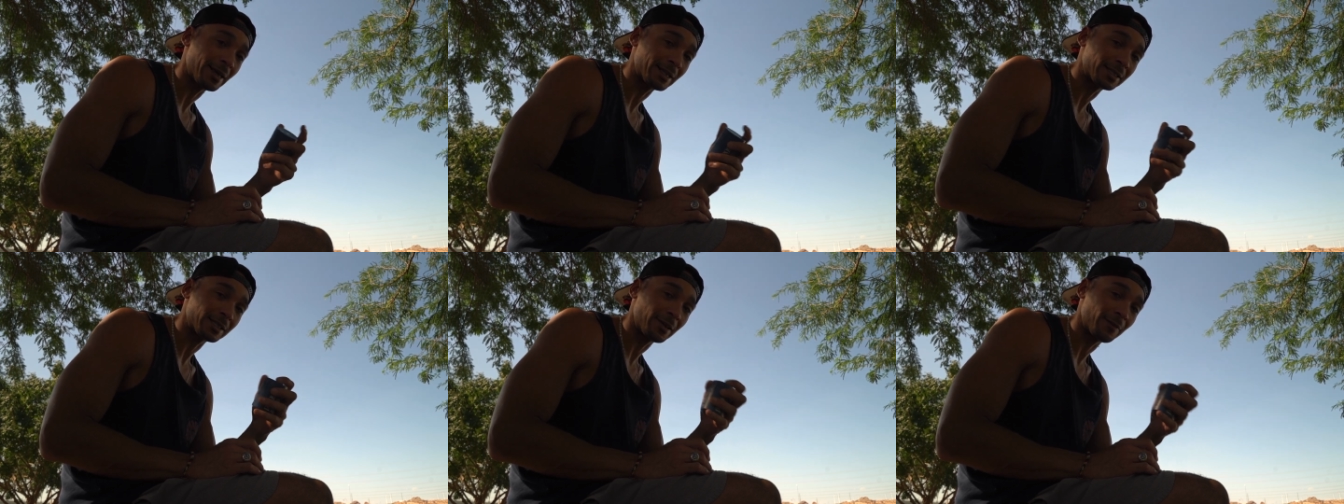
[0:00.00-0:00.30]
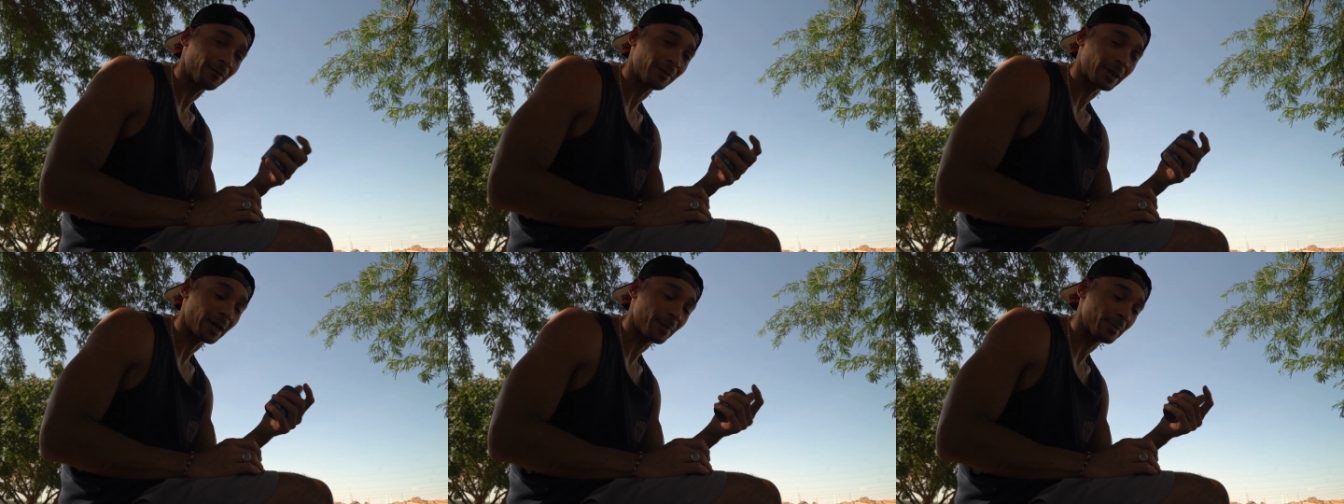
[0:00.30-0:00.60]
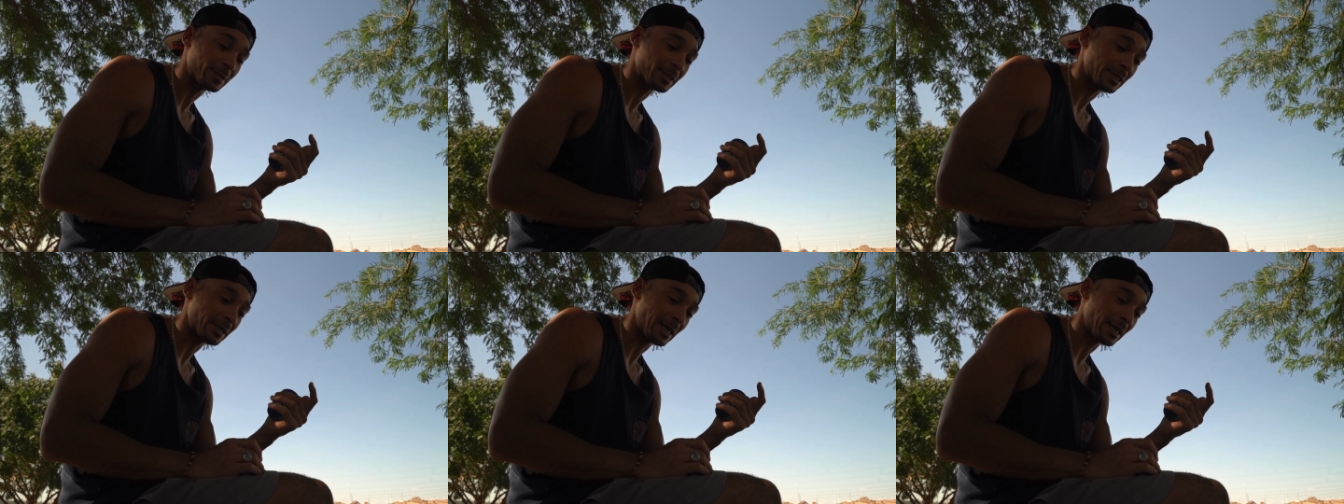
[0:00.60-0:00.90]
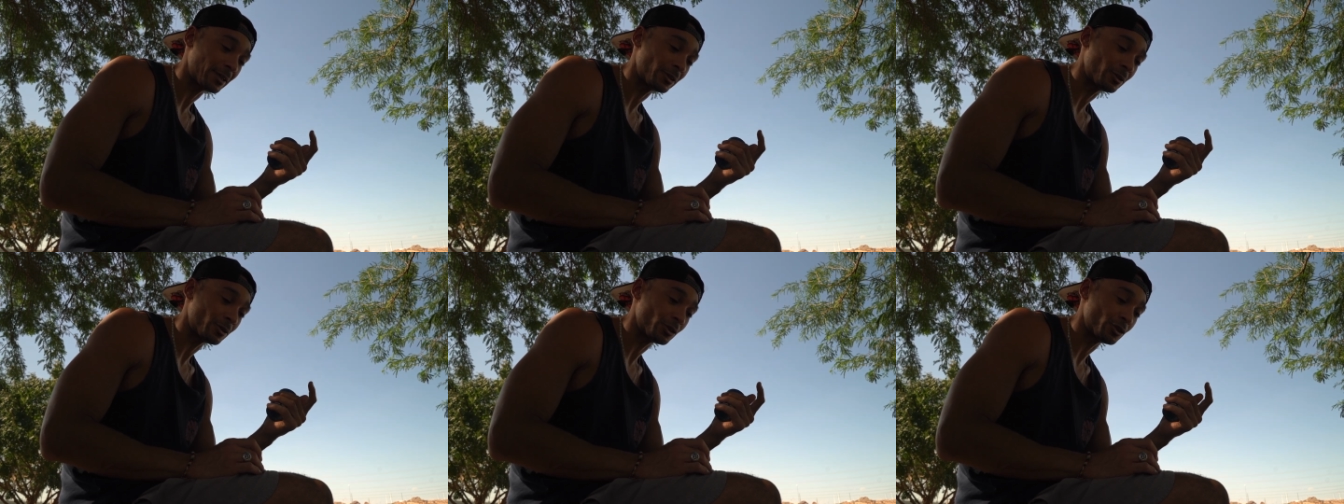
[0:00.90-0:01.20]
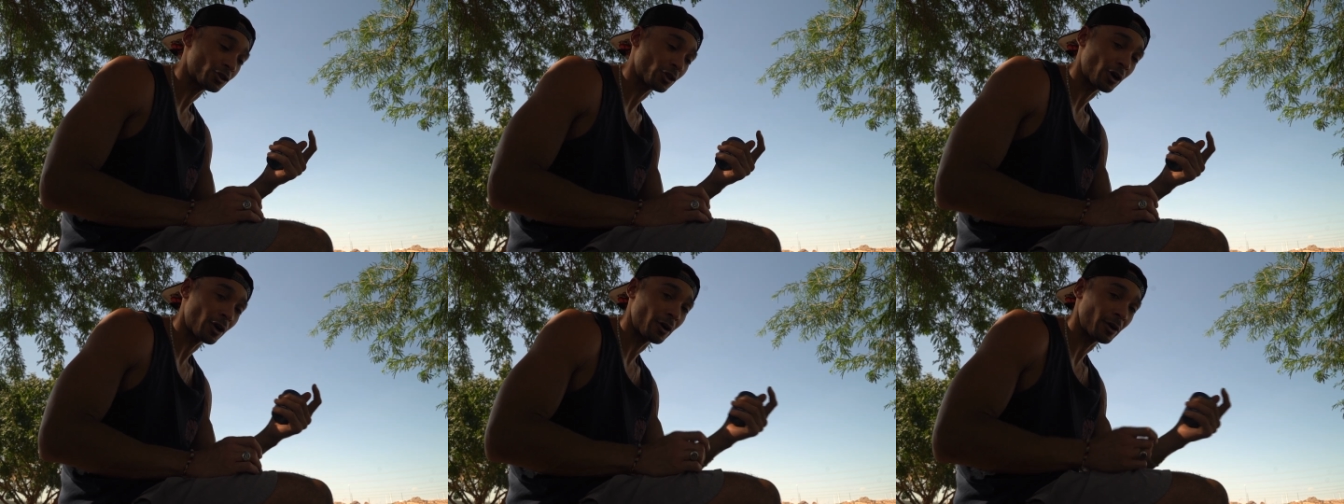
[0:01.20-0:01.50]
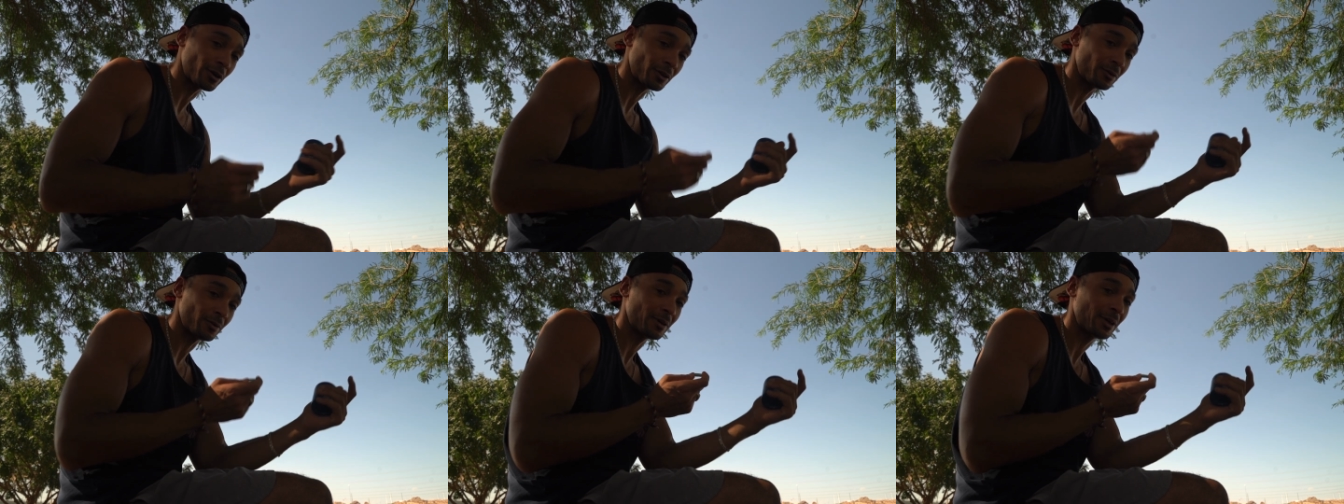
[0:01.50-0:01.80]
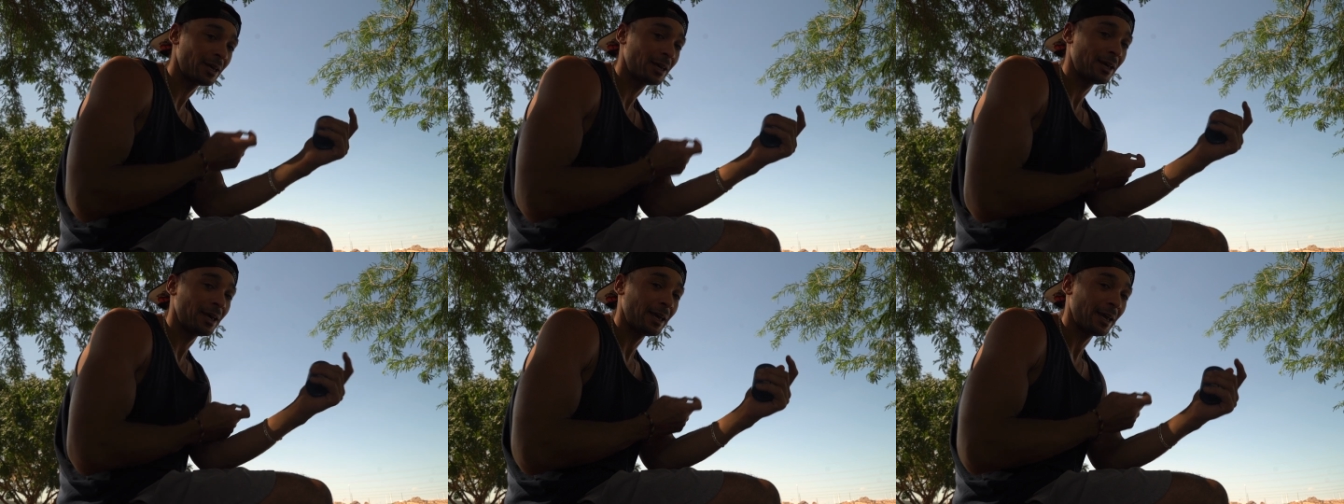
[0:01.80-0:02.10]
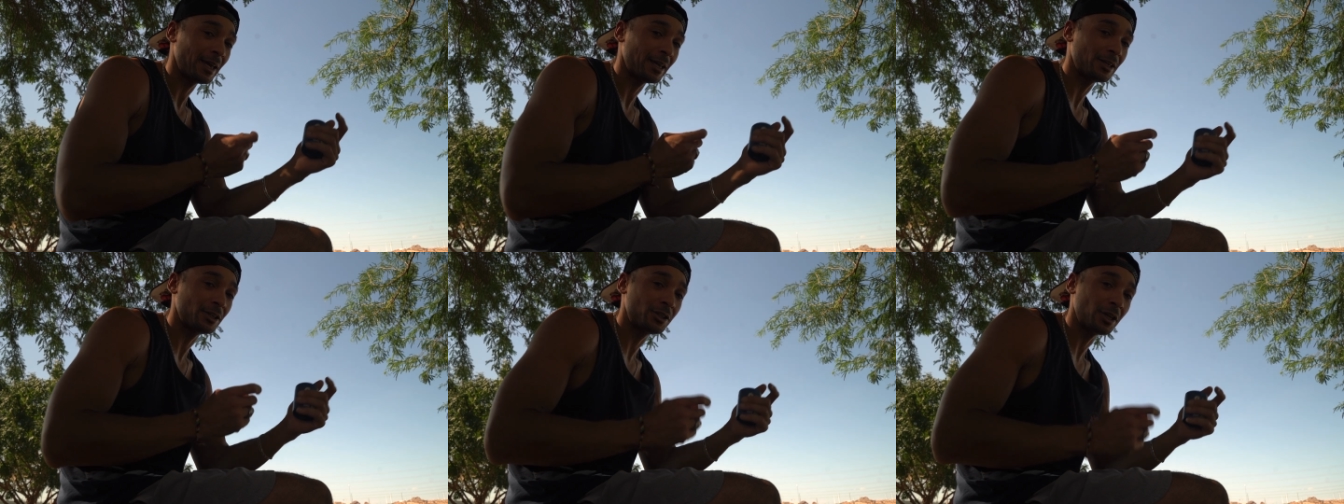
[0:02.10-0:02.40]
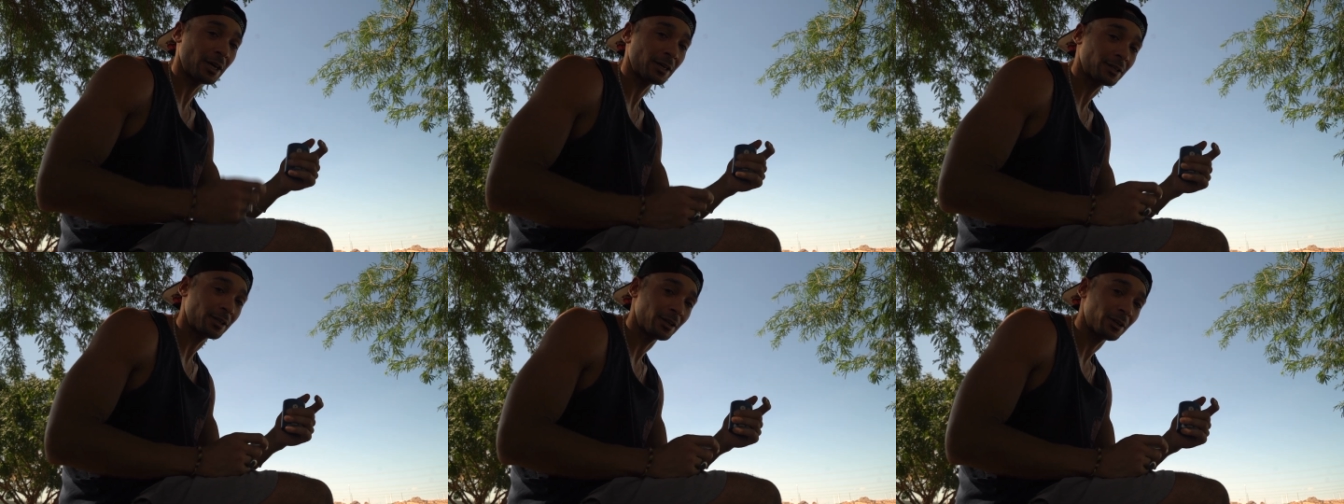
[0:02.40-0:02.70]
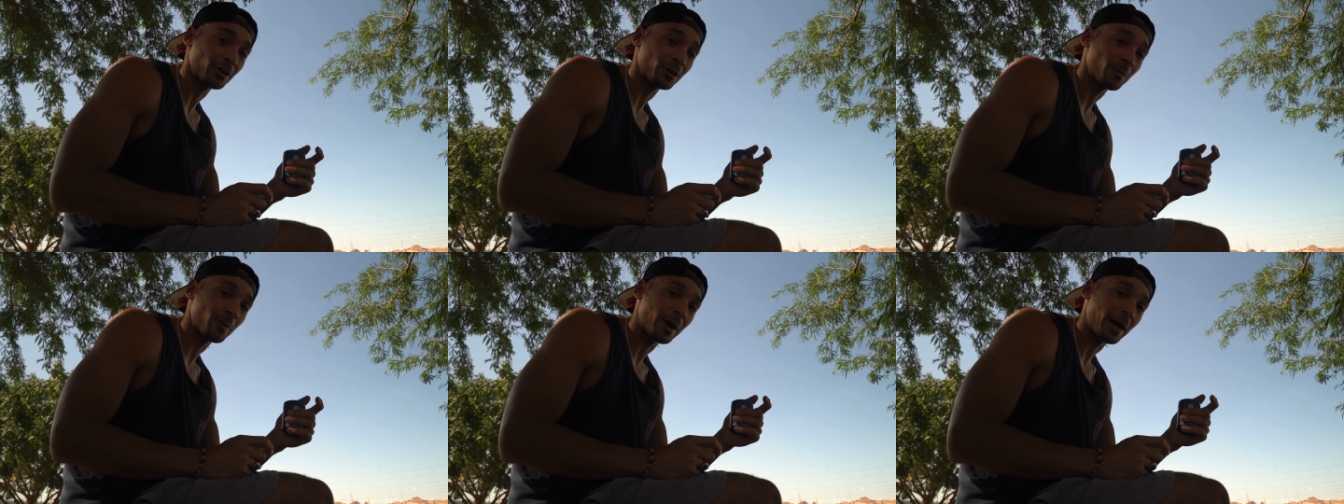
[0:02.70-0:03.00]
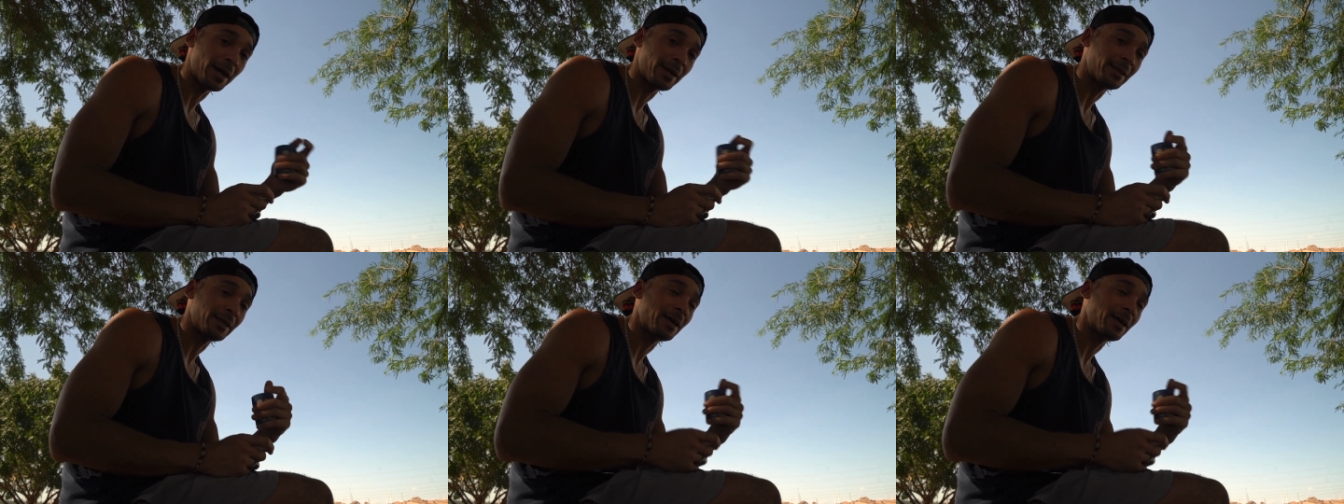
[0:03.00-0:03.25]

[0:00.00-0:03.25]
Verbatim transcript: That stuff comes in like a little jar and you inject it in your body.